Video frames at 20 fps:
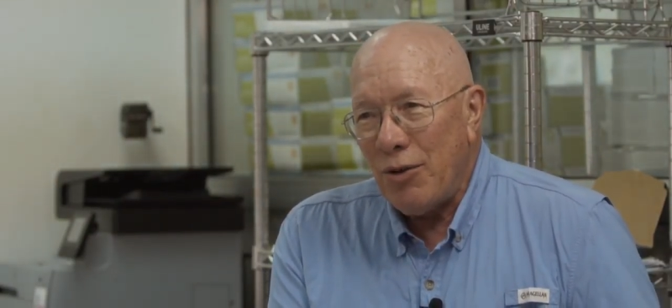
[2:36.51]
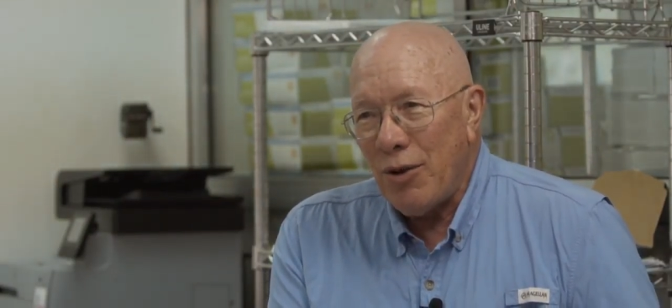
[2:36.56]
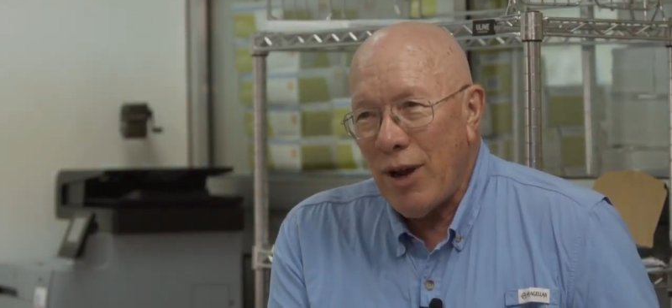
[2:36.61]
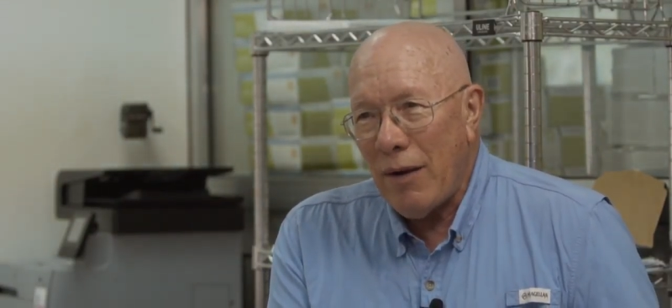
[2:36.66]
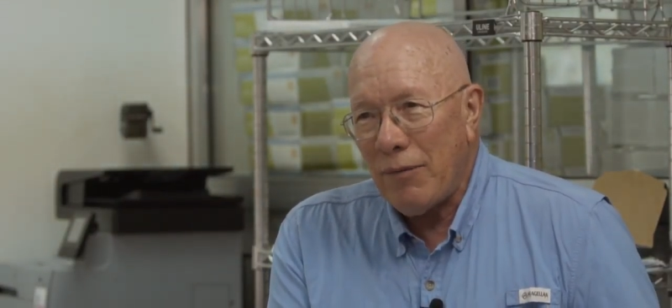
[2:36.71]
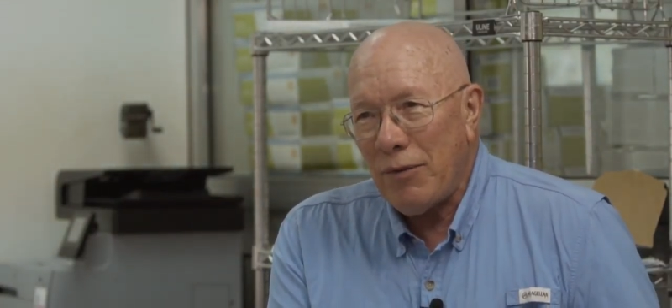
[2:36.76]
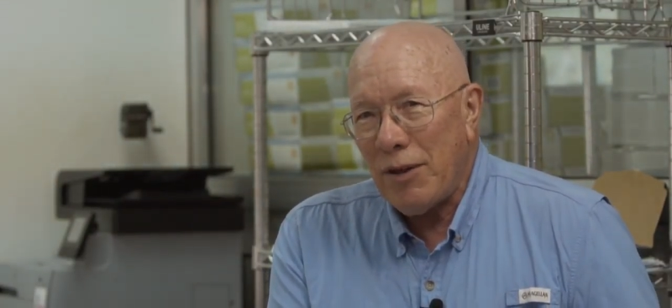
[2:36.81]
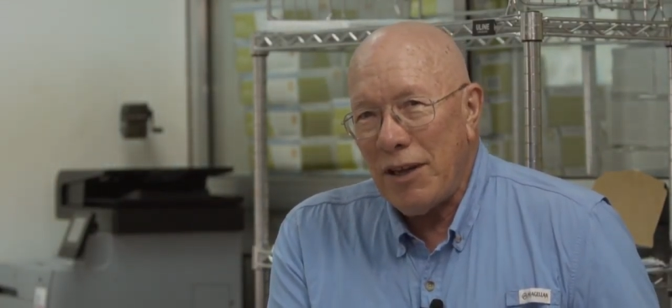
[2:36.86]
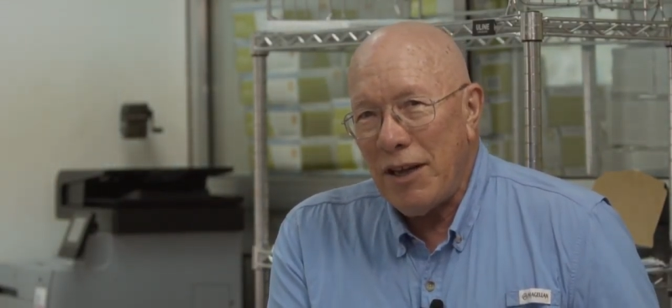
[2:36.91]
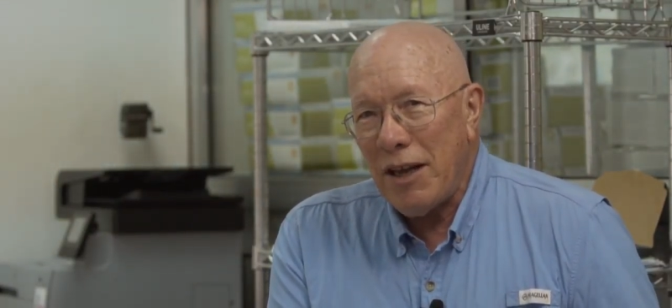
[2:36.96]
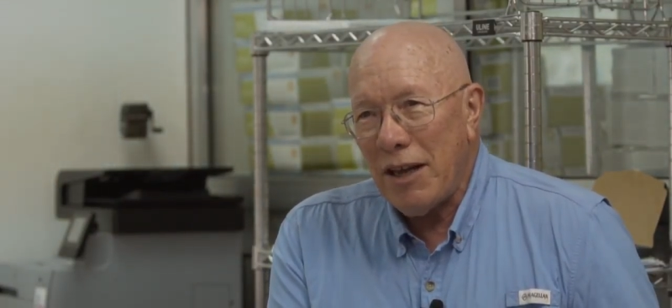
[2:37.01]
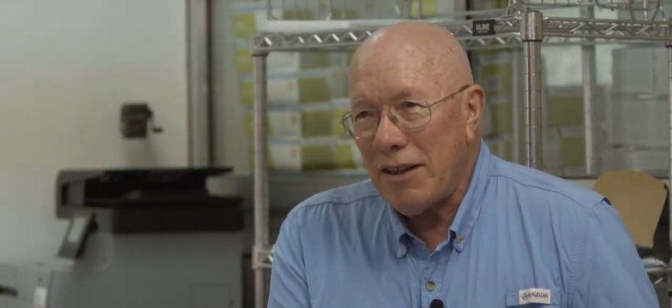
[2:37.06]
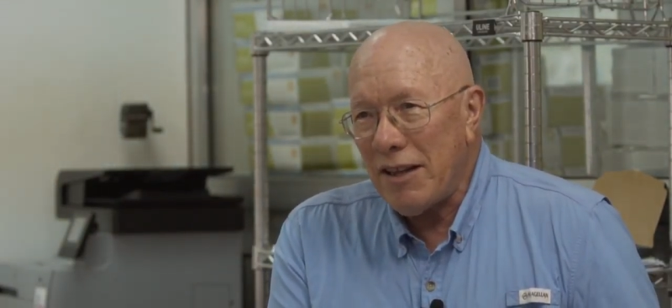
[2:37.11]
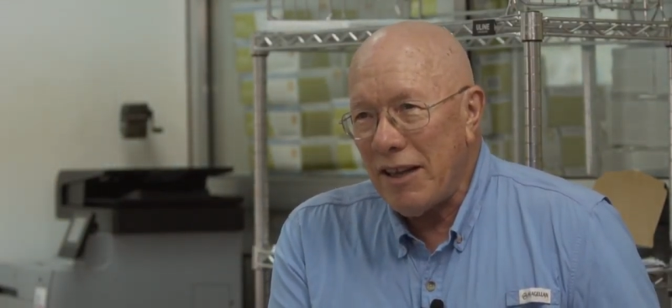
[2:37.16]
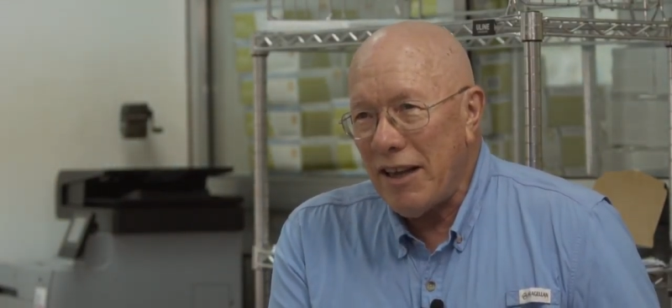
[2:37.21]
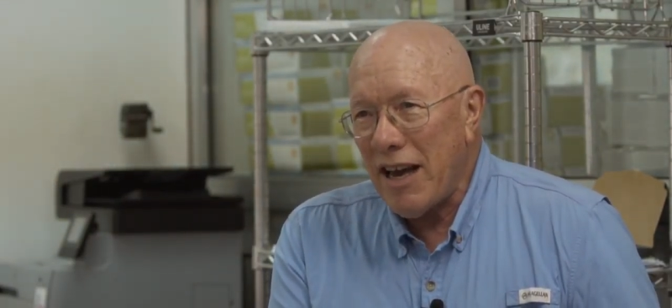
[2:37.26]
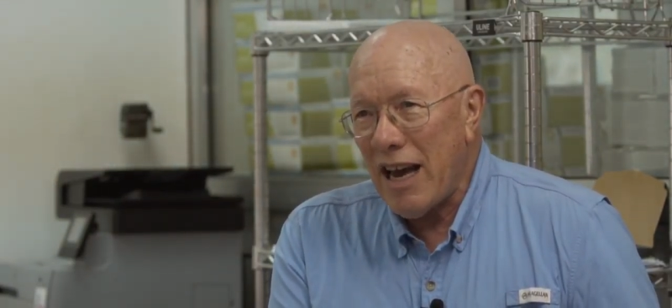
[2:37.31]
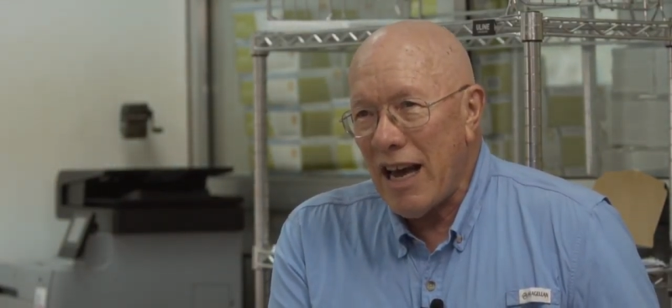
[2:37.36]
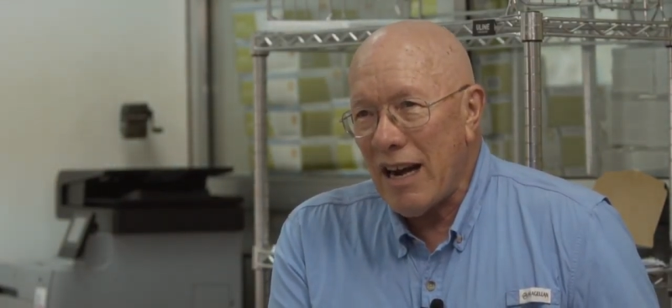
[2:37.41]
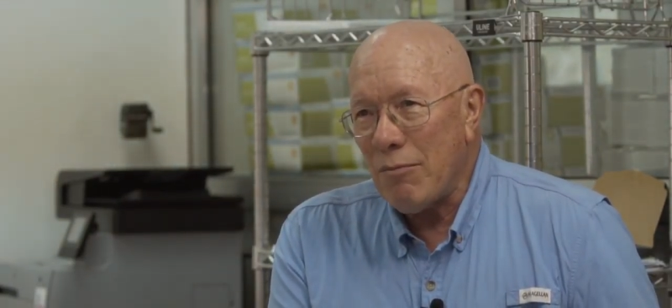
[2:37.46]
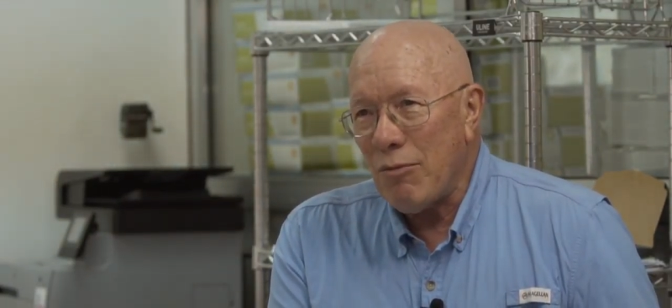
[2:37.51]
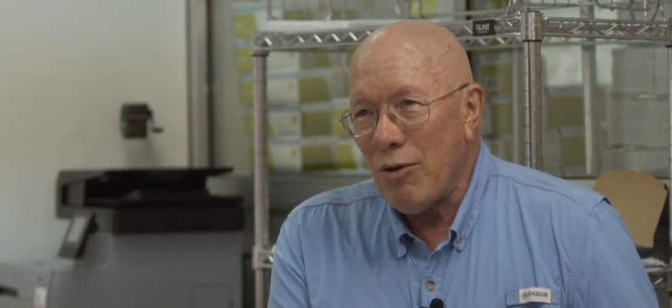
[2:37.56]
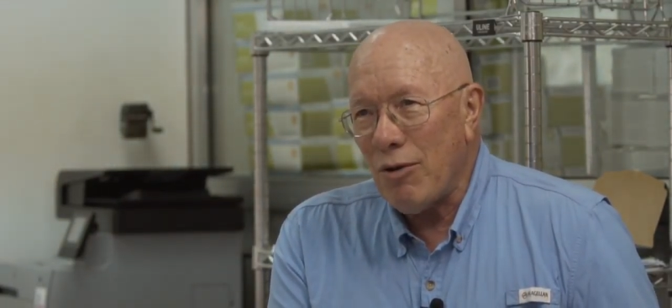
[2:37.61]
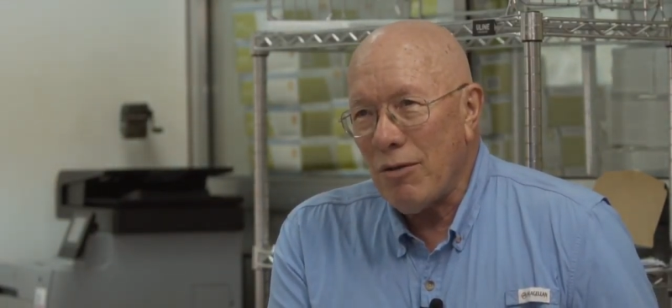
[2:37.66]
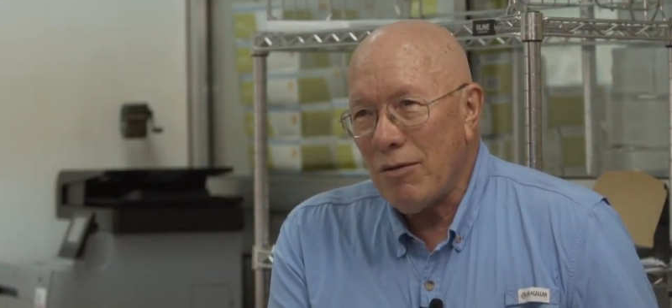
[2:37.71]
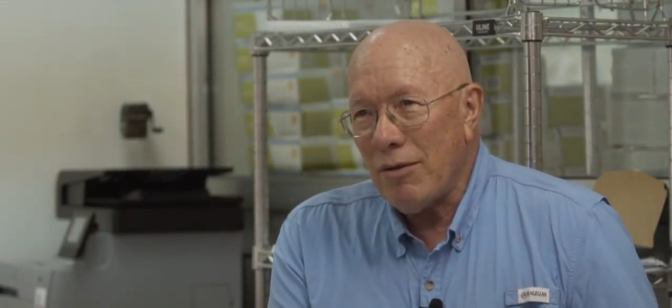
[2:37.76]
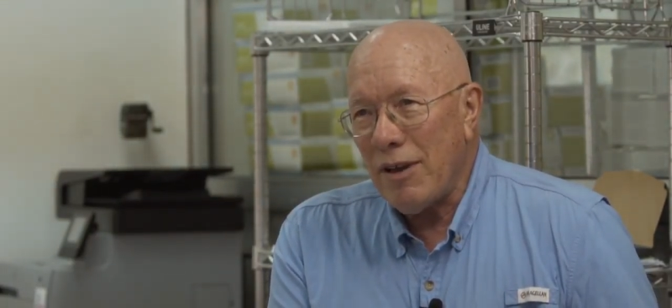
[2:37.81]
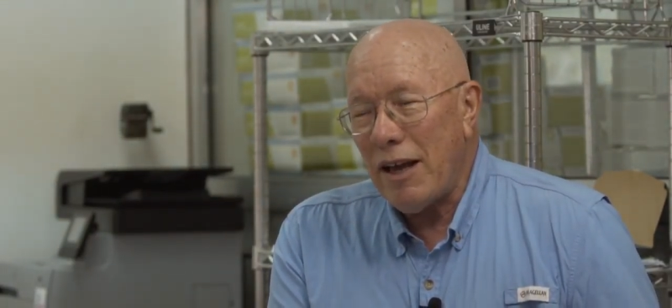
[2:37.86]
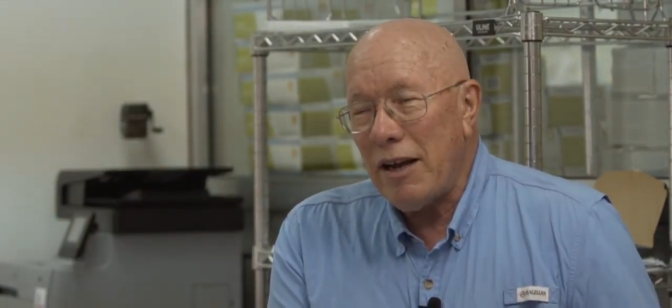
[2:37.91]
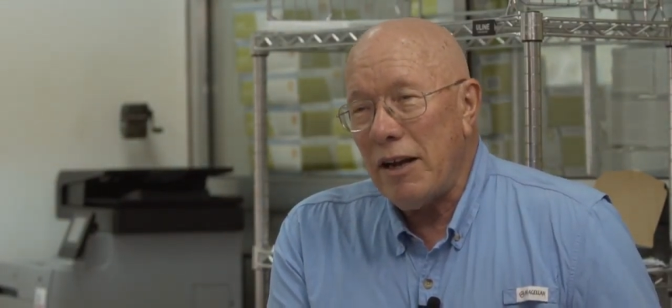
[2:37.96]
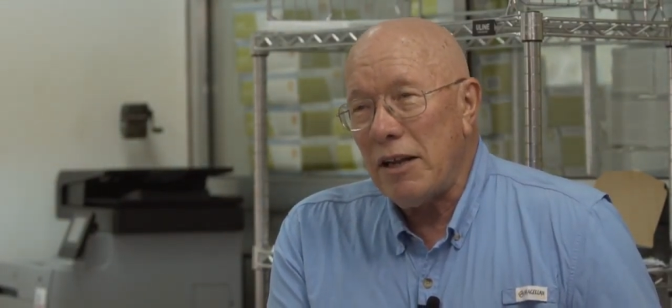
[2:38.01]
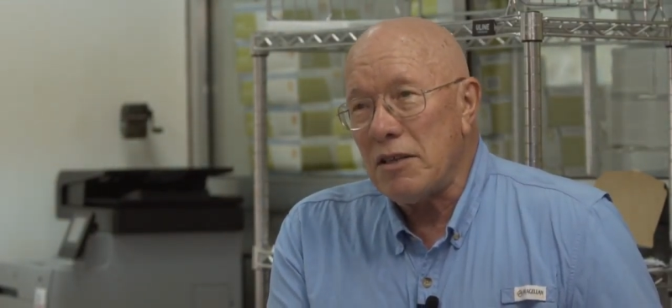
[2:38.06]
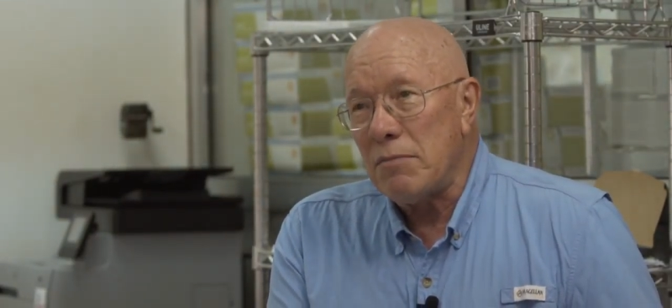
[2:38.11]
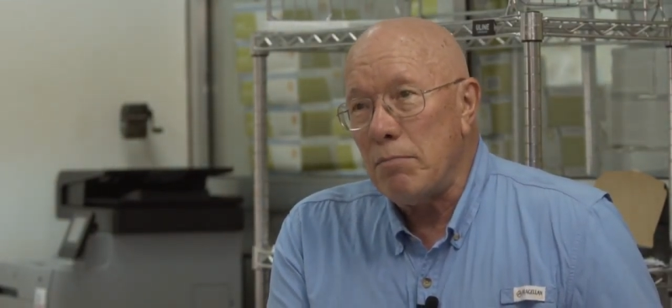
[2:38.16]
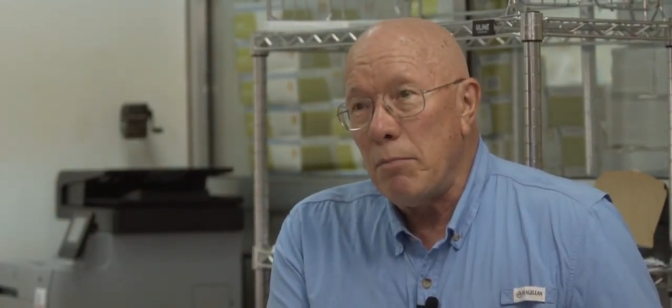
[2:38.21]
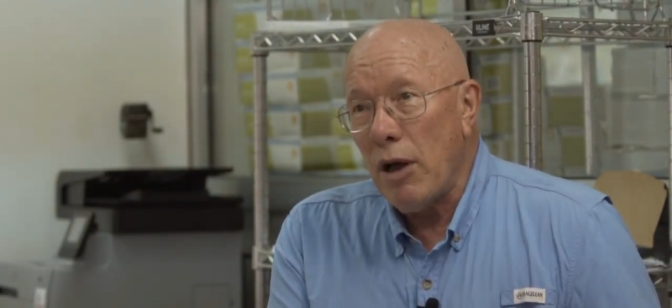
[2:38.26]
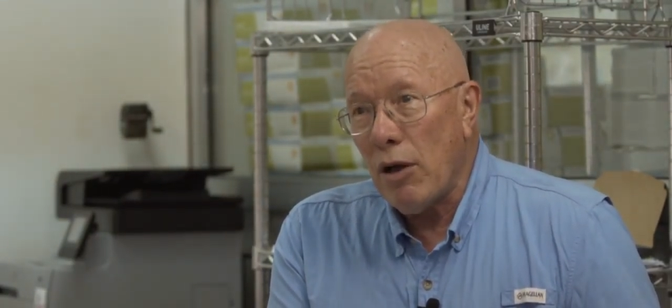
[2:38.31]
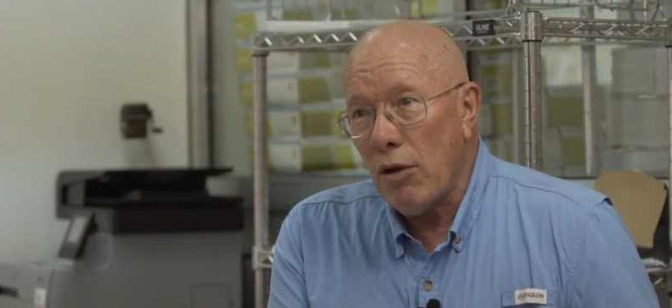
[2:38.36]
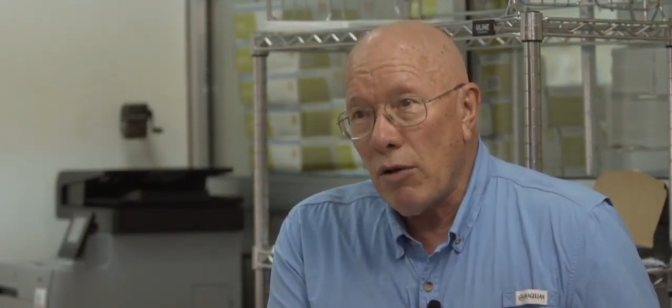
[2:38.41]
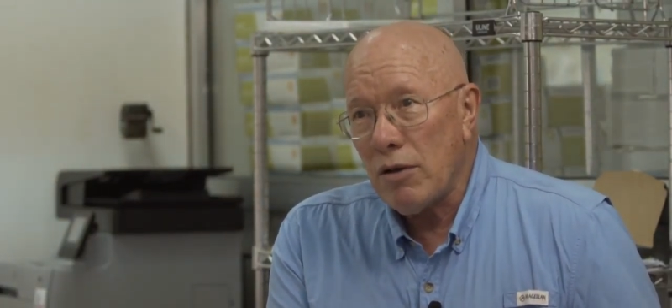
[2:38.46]
You have to get the animal and
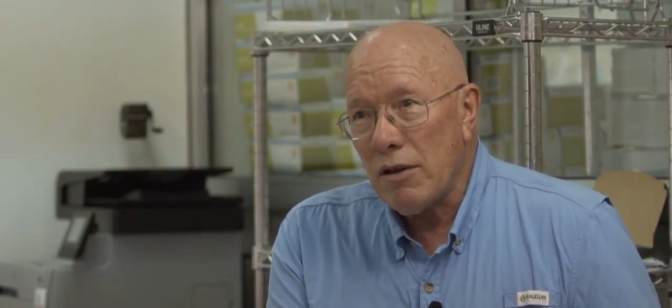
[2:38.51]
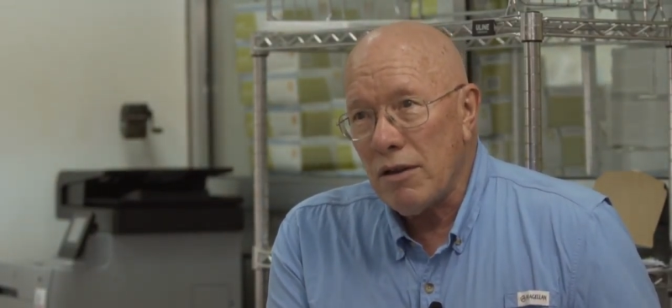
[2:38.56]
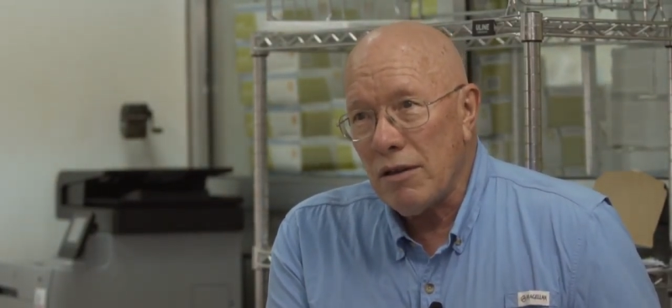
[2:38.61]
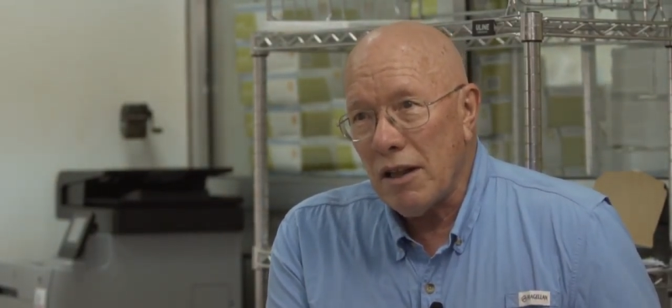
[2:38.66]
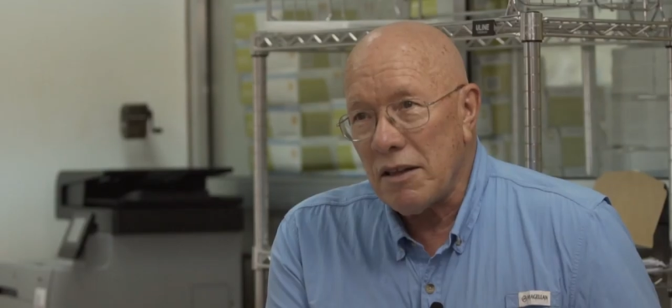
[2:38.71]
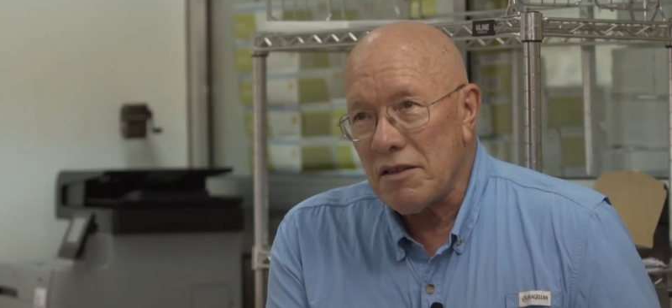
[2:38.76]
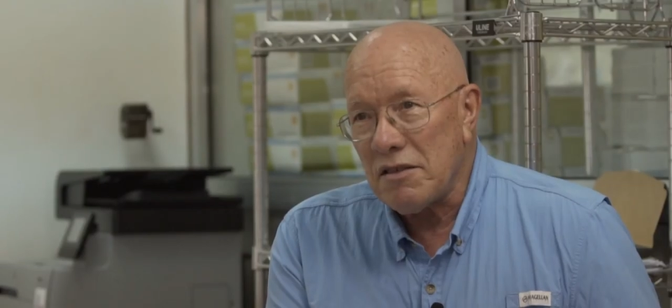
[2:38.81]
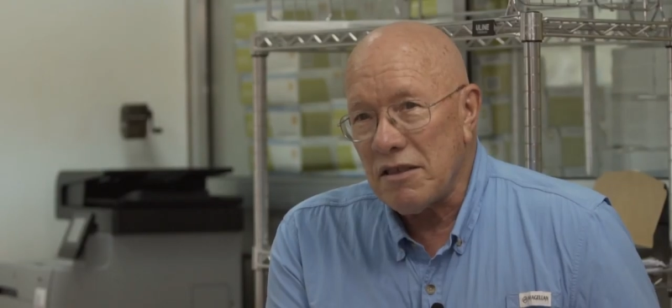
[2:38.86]
its milk,